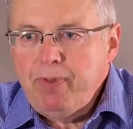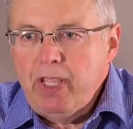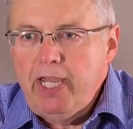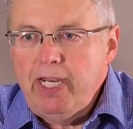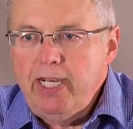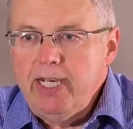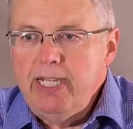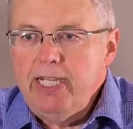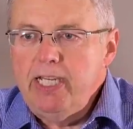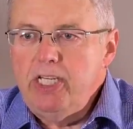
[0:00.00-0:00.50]

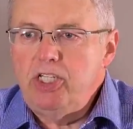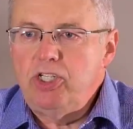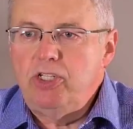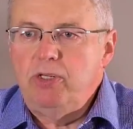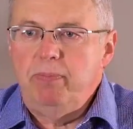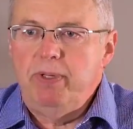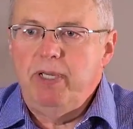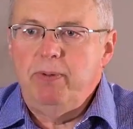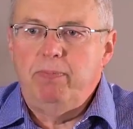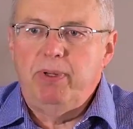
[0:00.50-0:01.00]
it needs
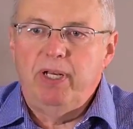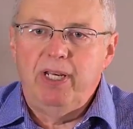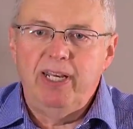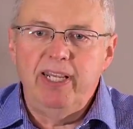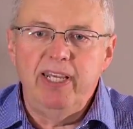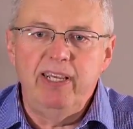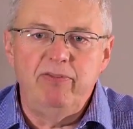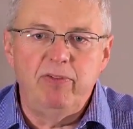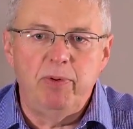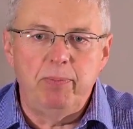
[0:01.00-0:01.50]
to be
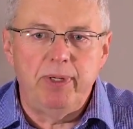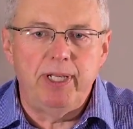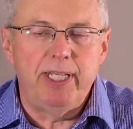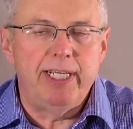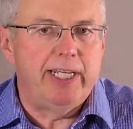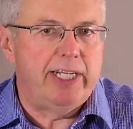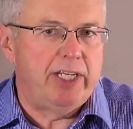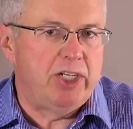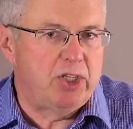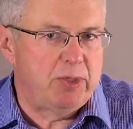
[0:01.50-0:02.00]

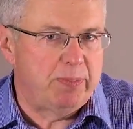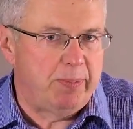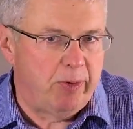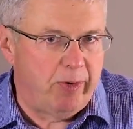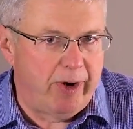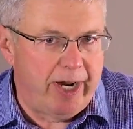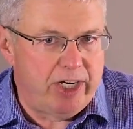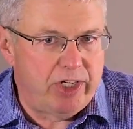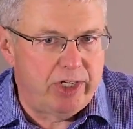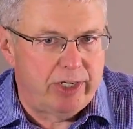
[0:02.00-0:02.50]
believably
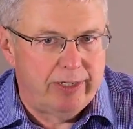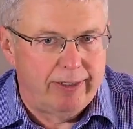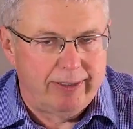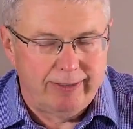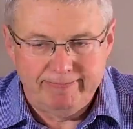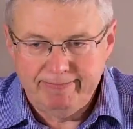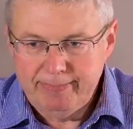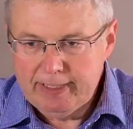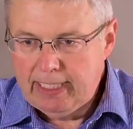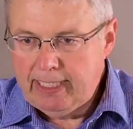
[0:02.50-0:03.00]
inspirational.
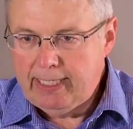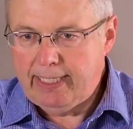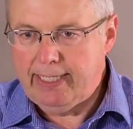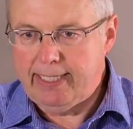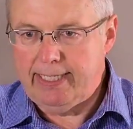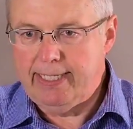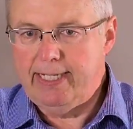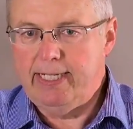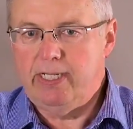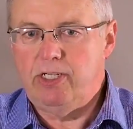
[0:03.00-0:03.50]

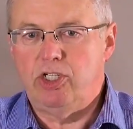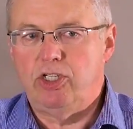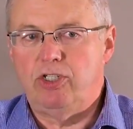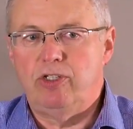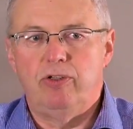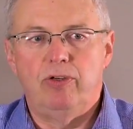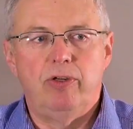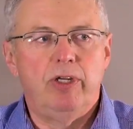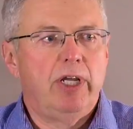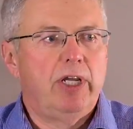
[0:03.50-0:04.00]
It needs
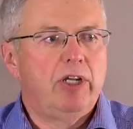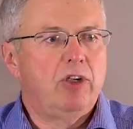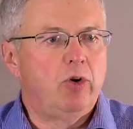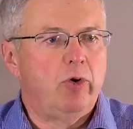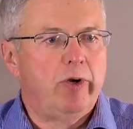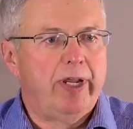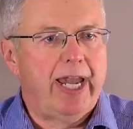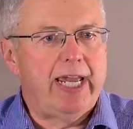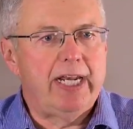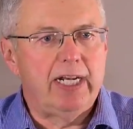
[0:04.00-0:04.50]
to
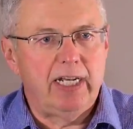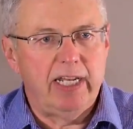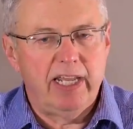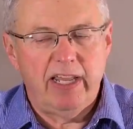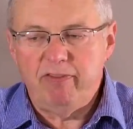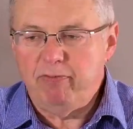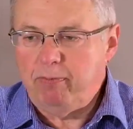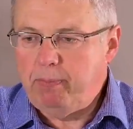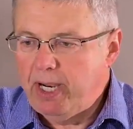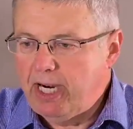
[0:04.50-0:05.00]
create a
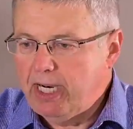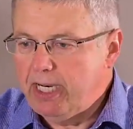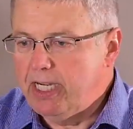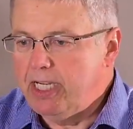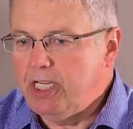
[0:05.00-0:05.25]
lift, but it